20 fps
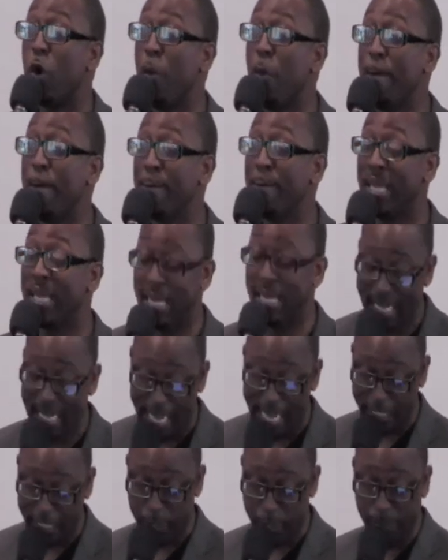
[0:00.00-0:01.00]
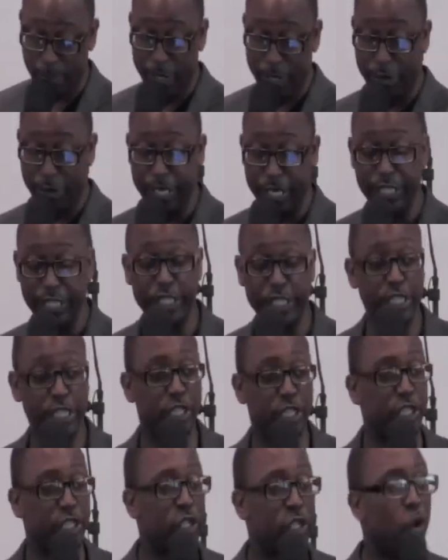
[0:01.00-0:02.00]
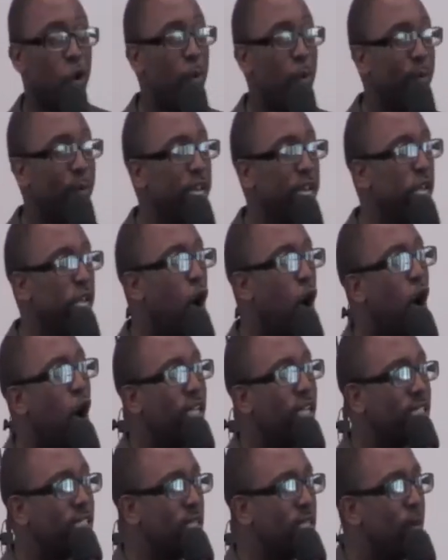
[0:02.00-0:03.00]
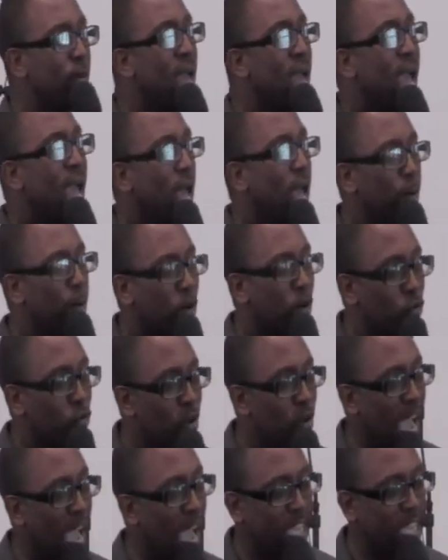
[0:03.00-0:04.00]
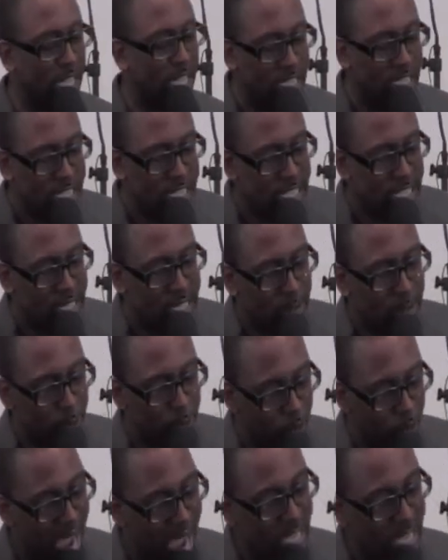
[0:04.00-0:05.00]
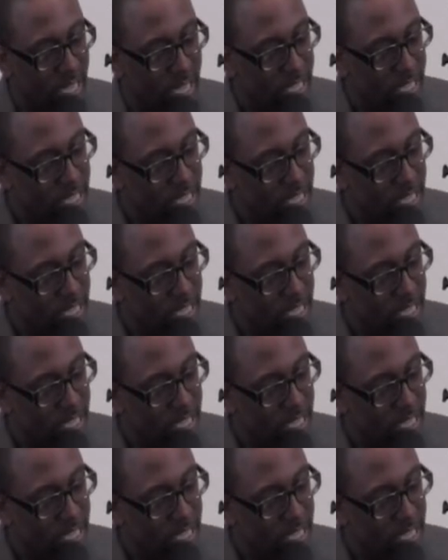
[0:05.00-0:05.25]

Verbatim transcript: many experiences, so many awesome and miraculous, miraculous